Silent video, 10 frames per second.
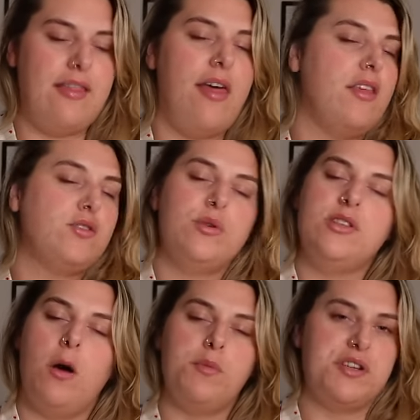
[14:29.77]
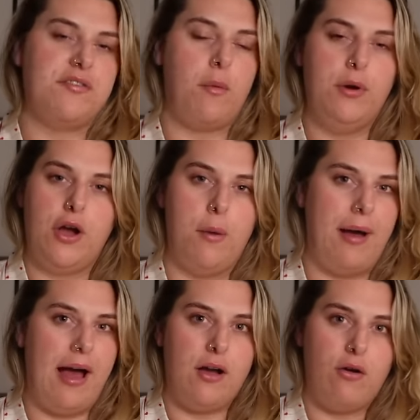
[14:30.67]
And then there's always the option if I want to go
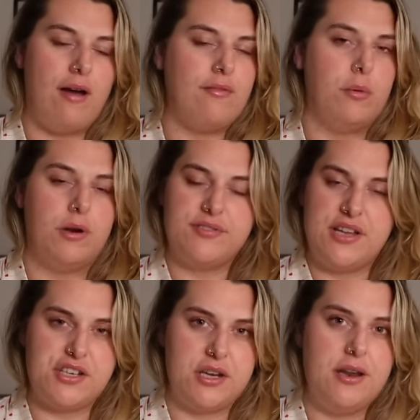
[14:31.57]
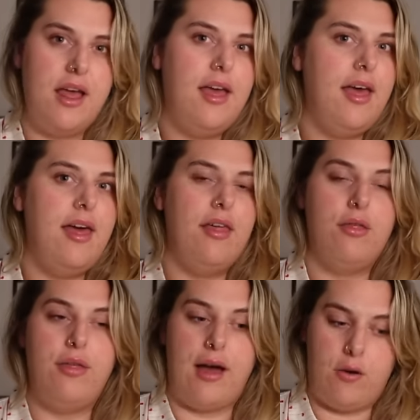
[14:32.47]
back or have a one-off session,
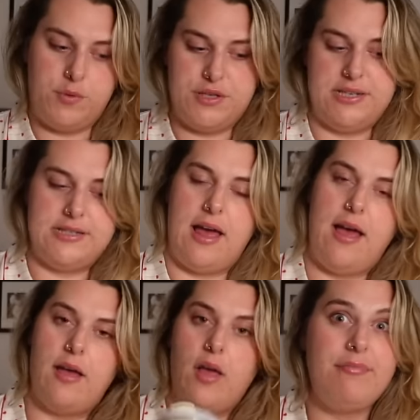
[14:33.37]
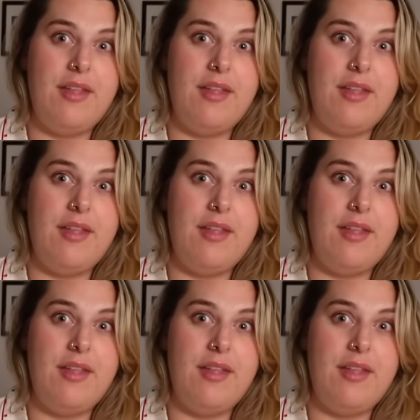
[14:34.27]
that option is there.